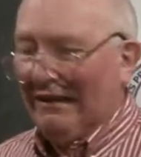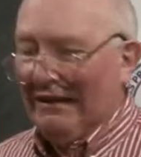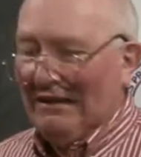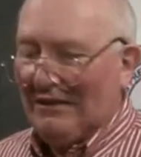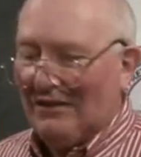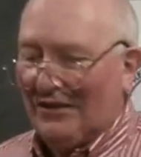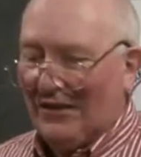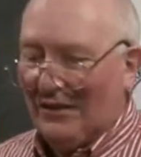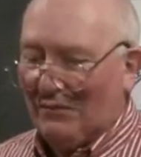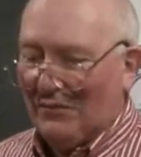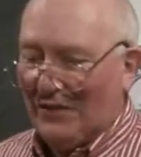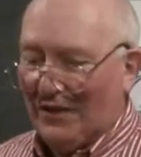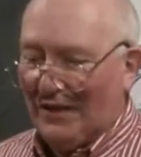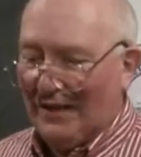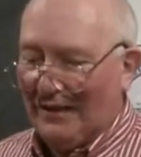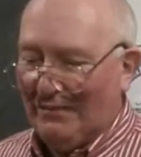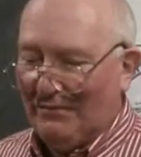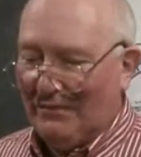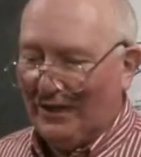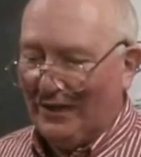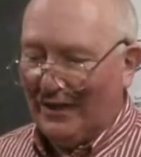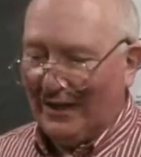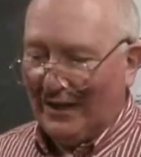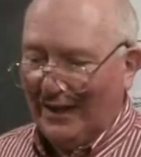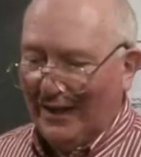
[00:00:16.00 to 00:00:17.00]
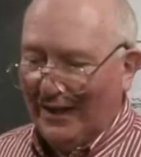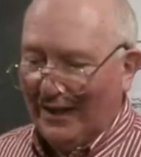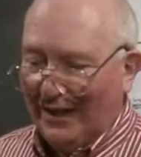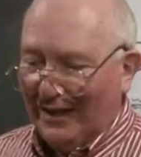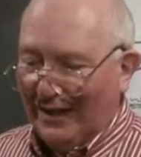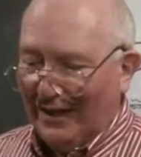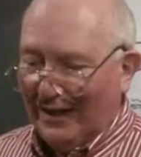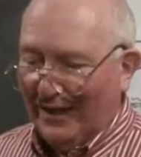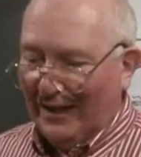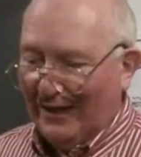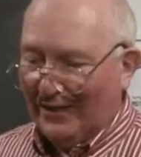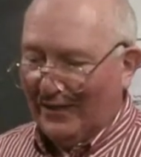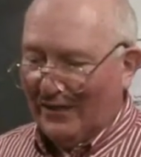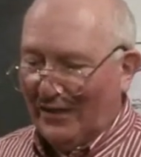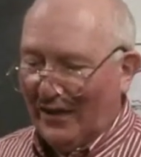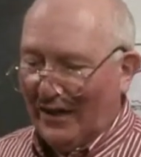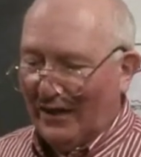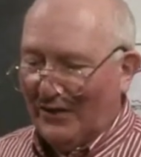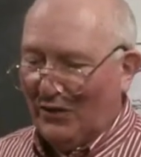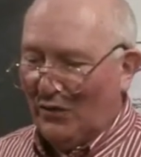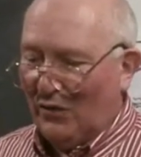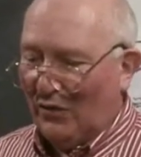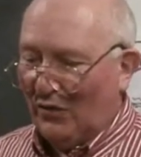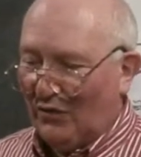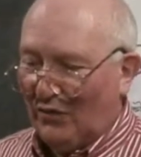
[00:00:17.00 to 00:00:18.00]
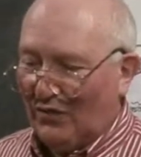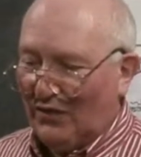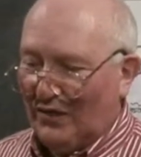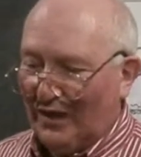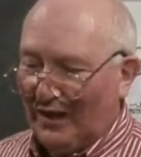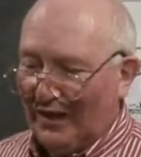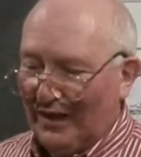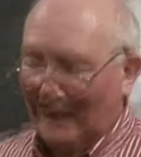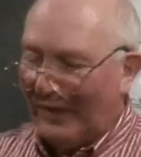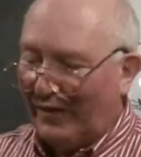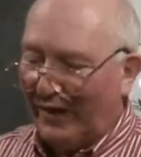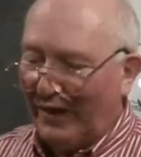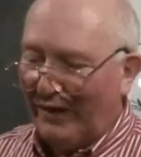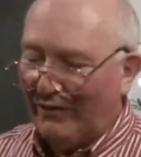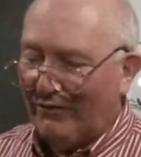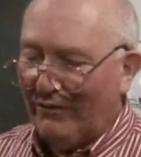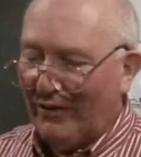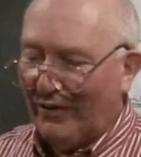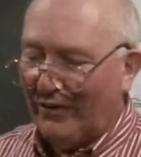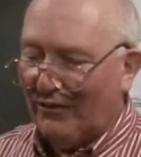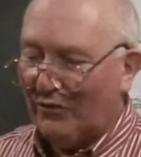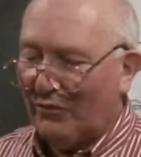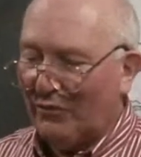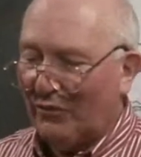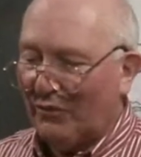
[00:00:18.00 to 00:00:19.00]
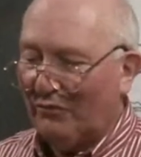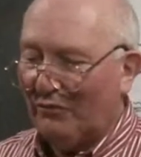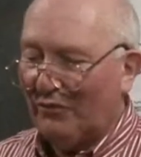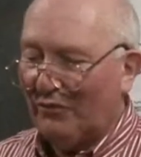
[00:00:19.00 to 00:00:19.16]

sometimes, uh, so I thought uh, I'd run through a